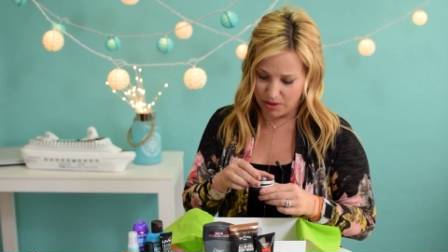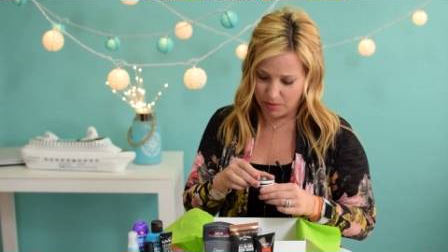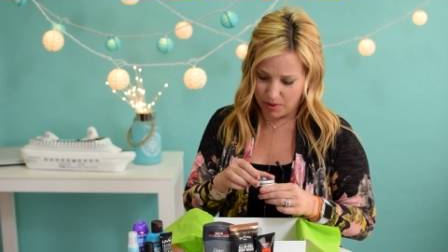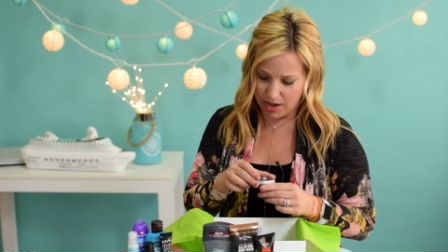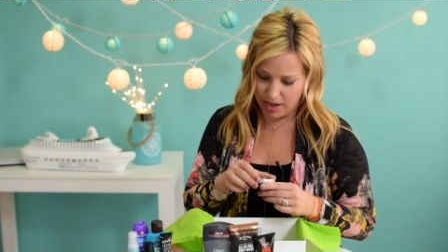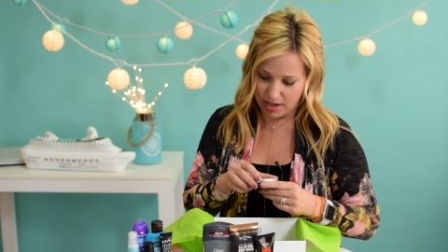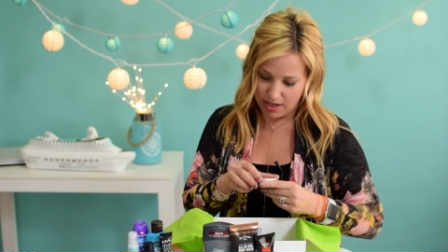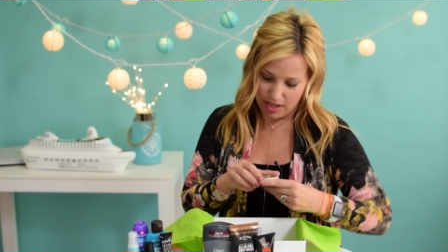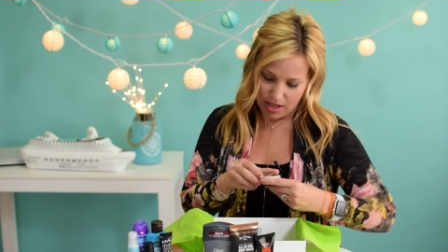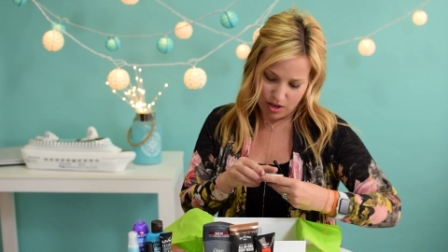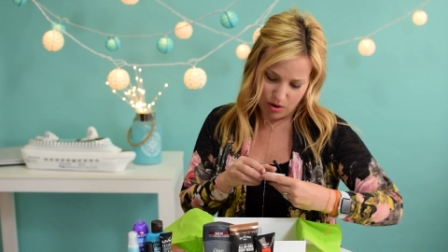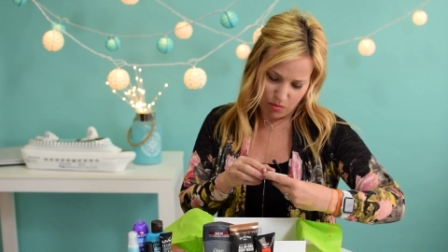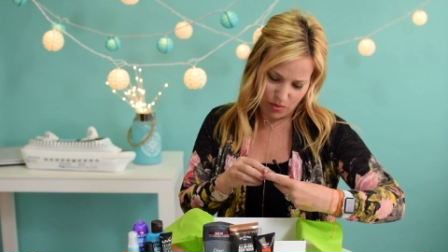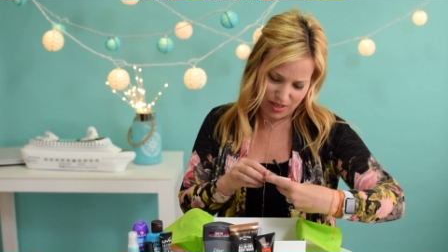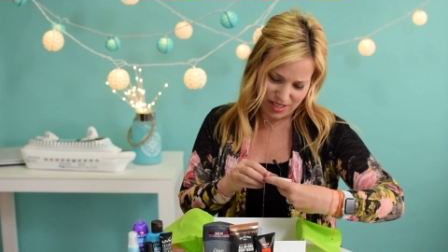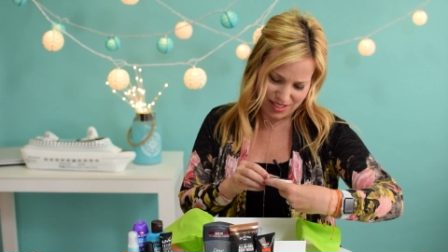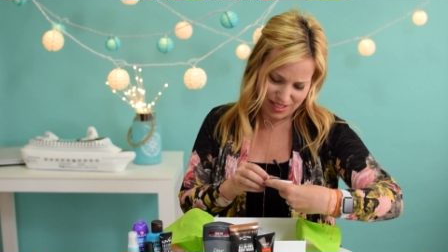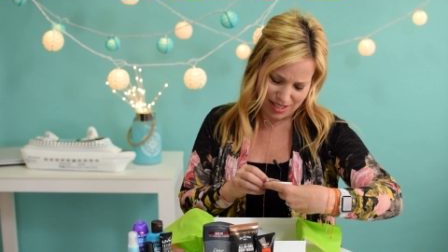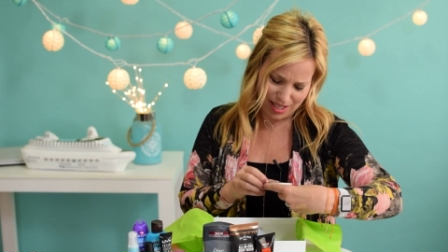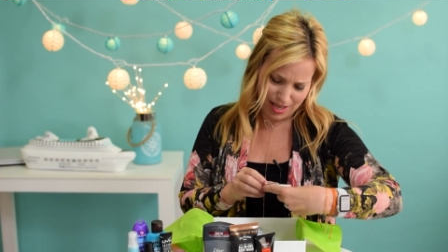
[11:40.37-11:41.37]
the way.
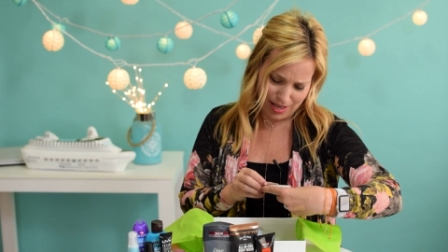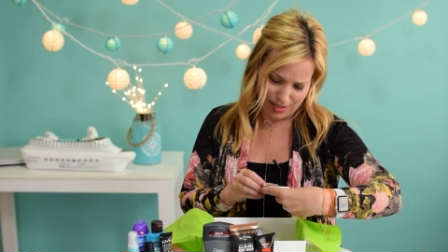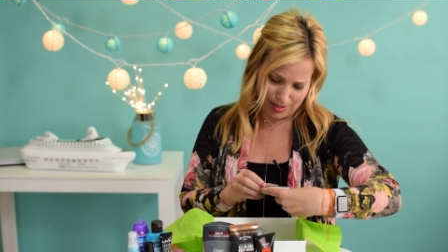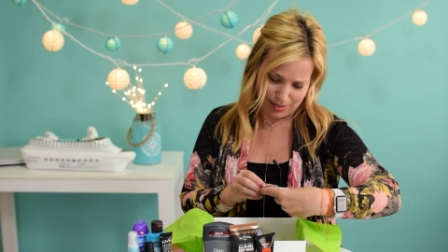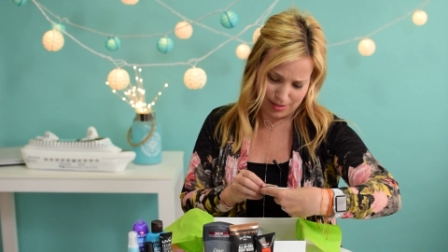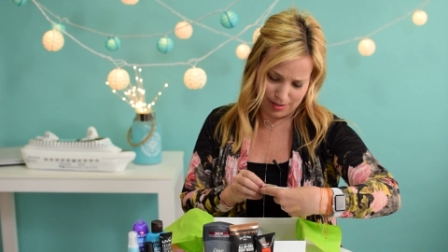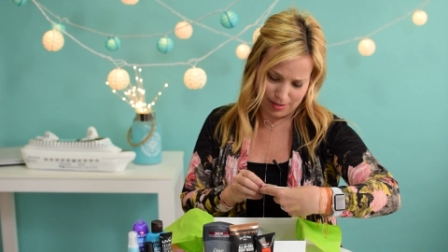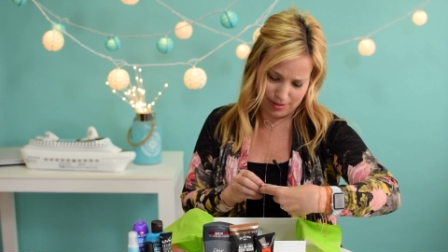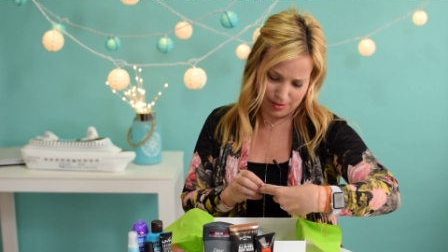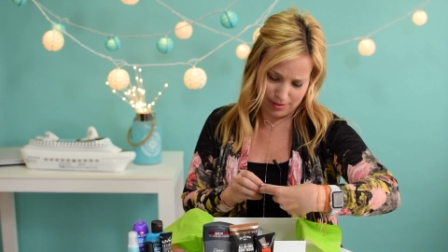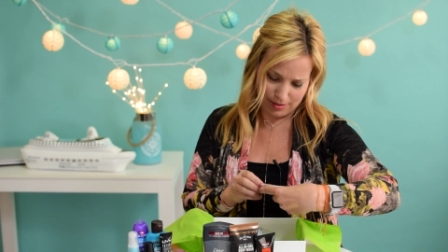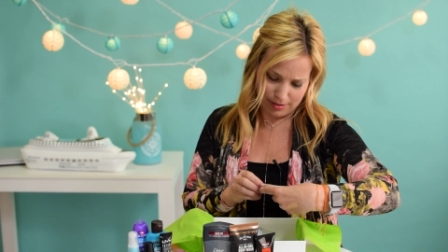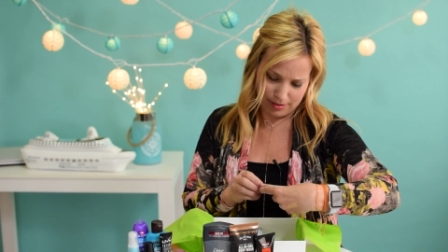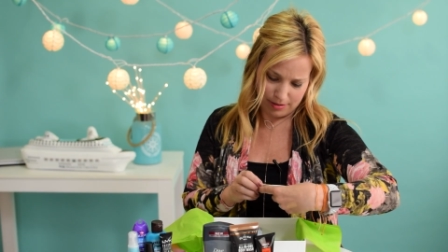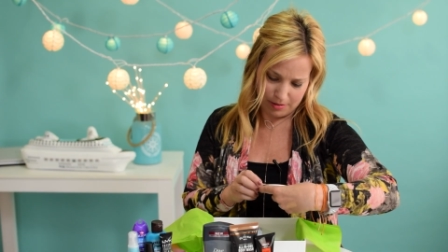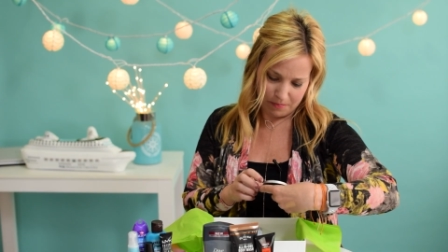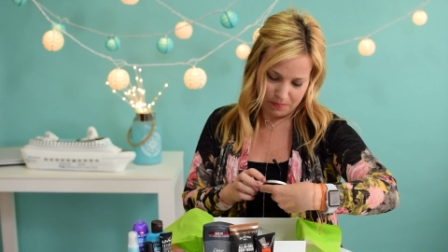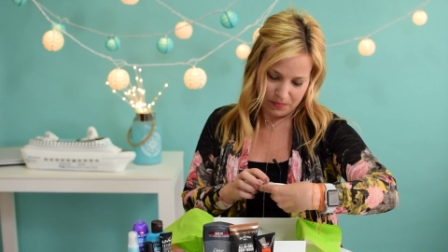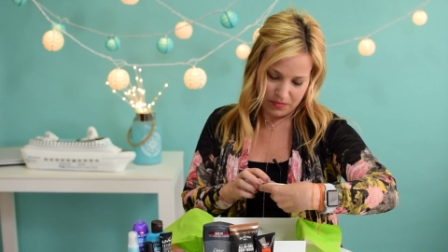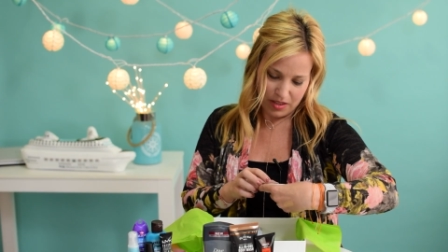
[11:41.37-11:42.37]
What is this?
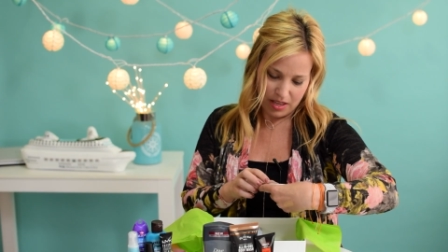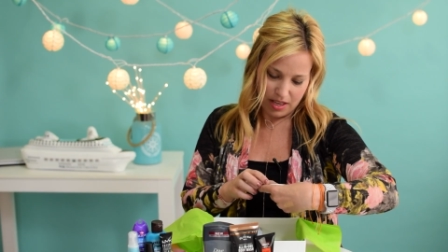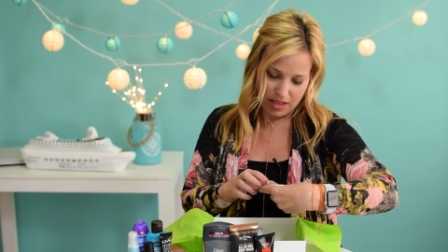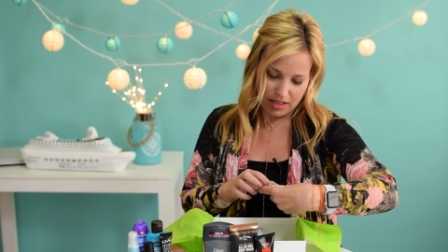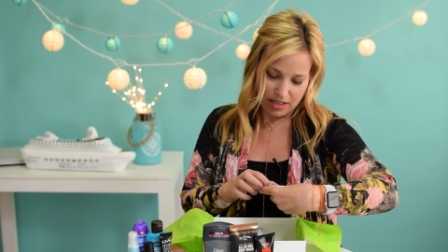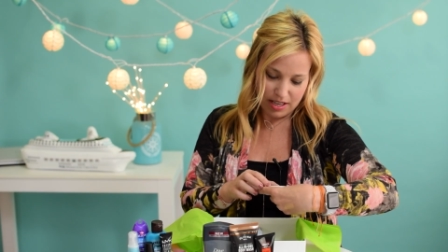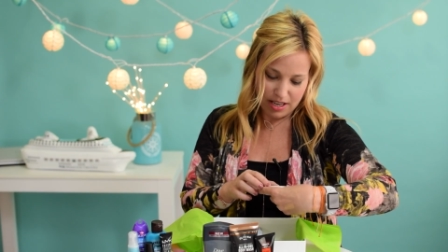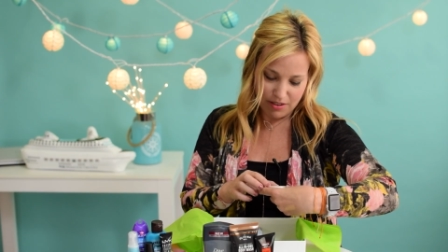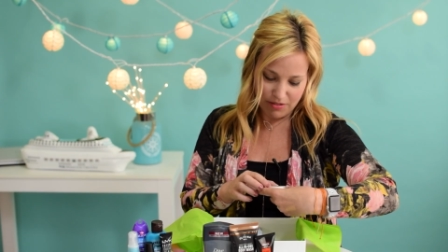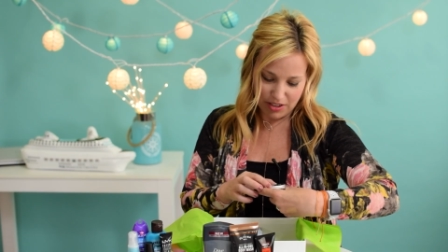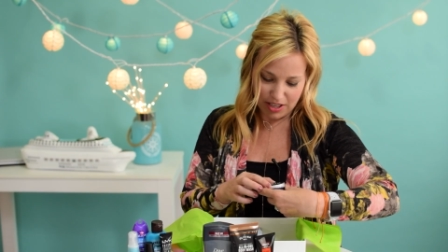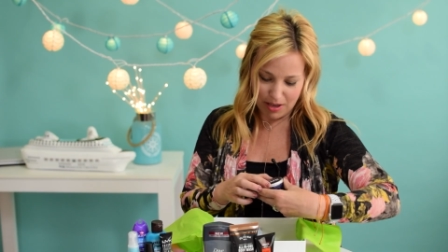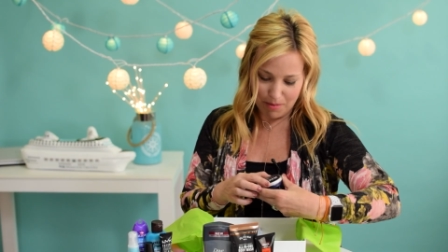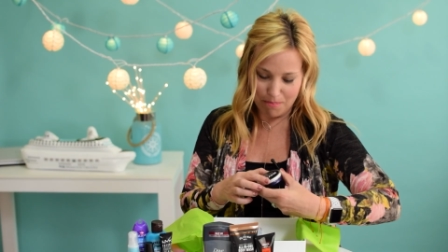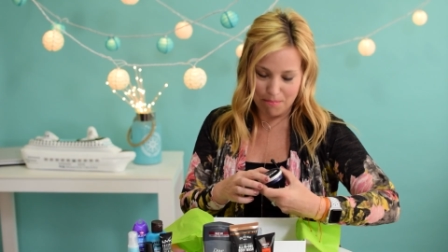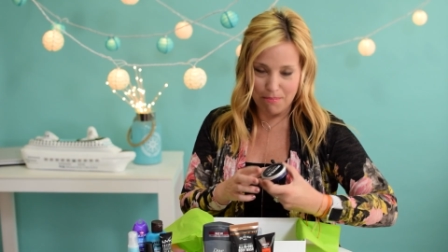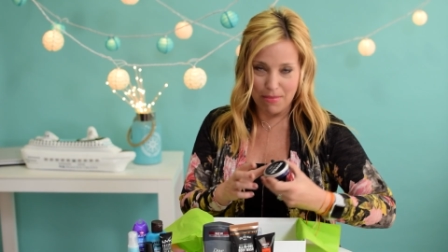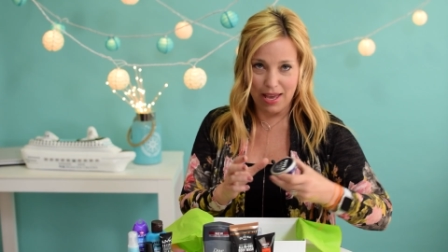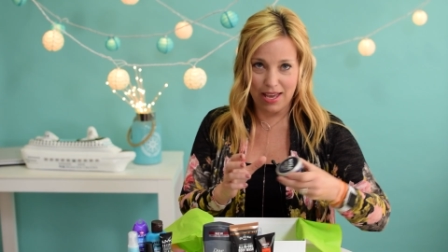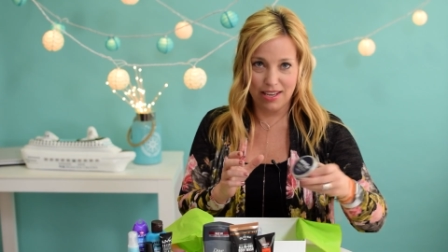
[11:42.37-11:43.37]
Nivea
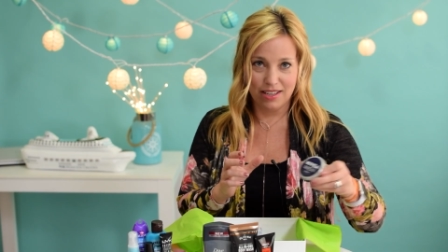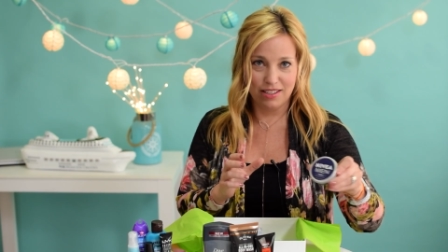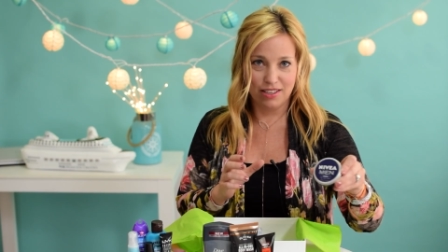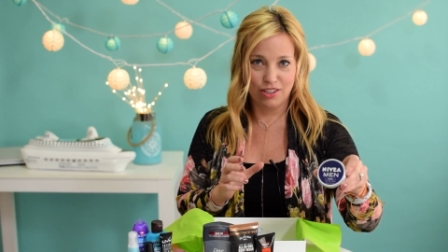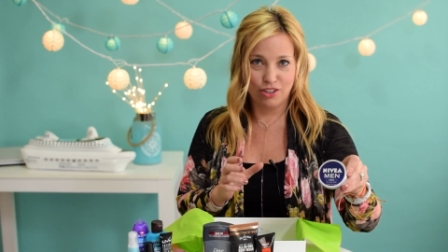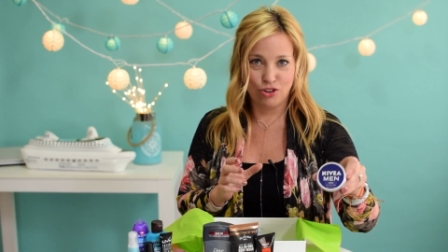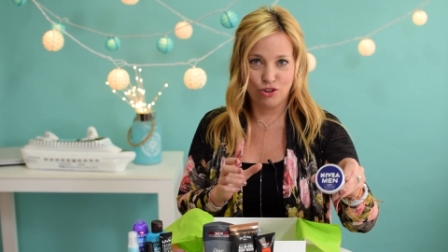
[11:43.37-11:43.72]
Men